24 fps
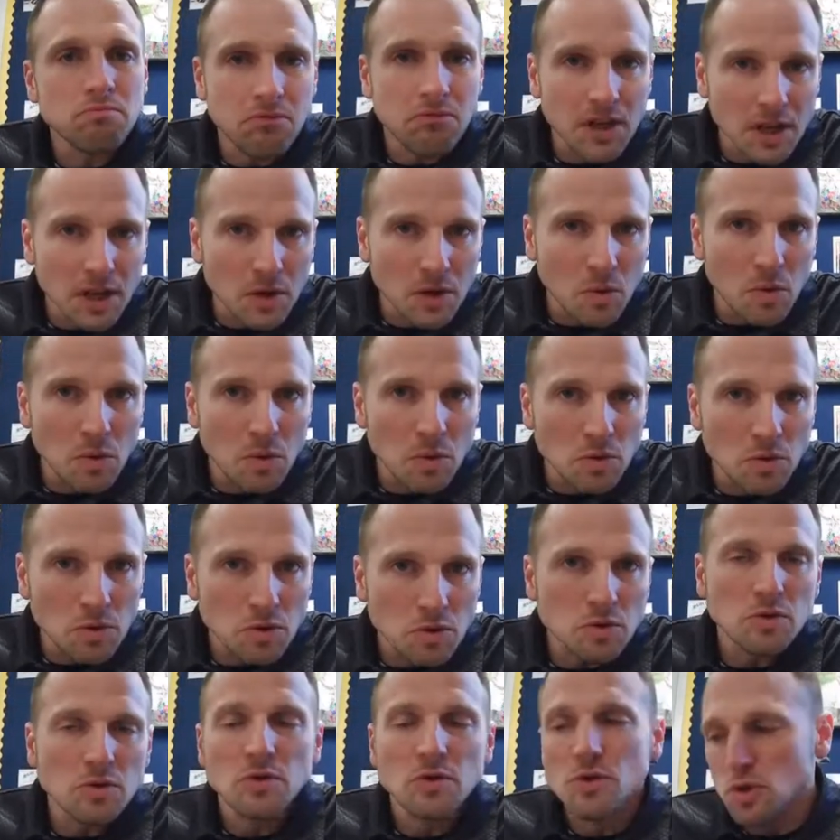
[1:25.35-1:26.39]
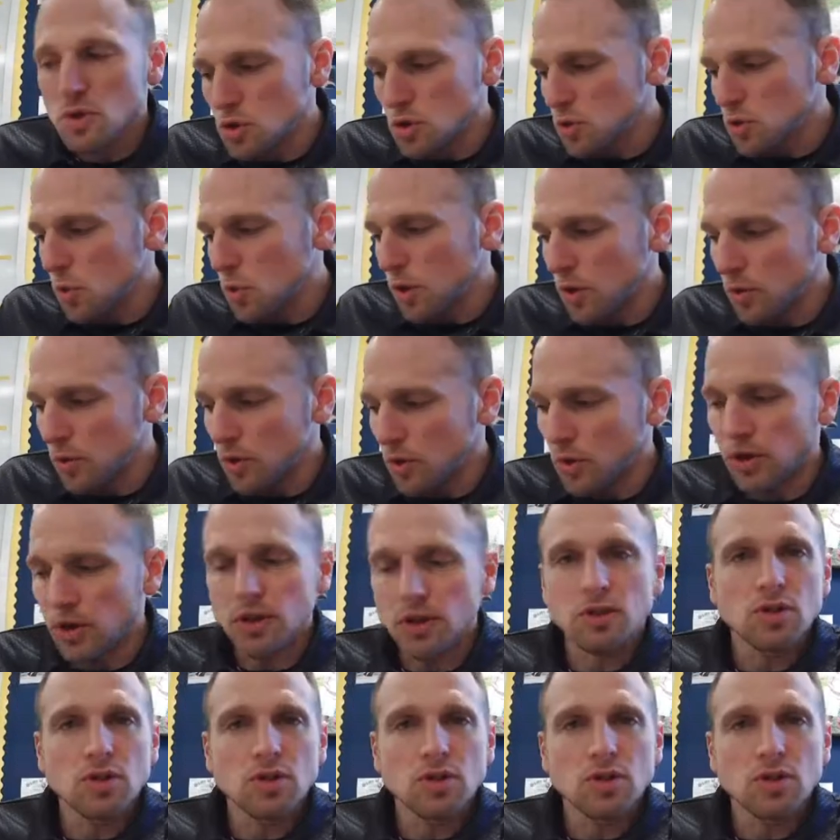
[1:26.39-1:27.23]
equals square rooted.